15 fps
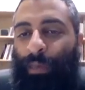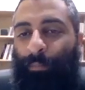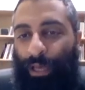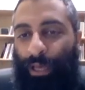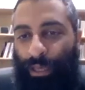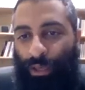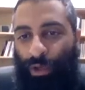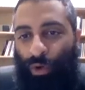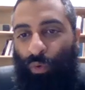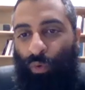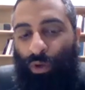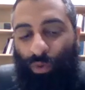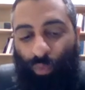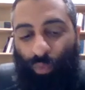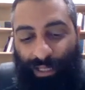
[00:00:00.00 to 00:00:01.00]
But
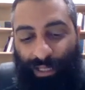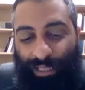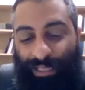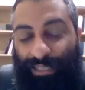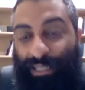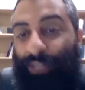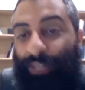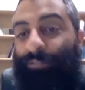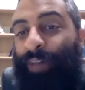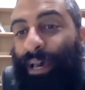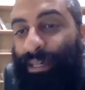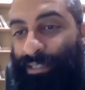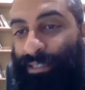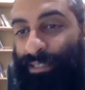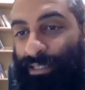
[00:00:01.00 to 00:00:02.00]
when one is
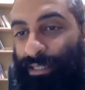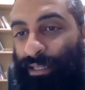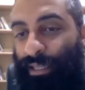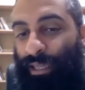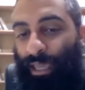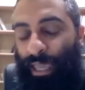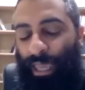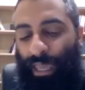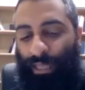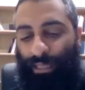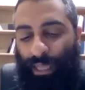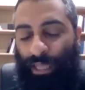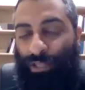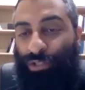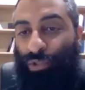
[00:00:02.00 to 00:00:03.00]
steadfast and
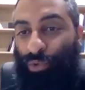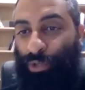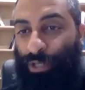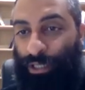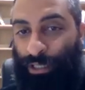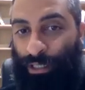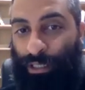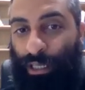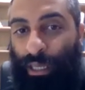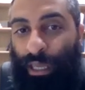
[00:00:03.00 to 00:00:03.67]
enduring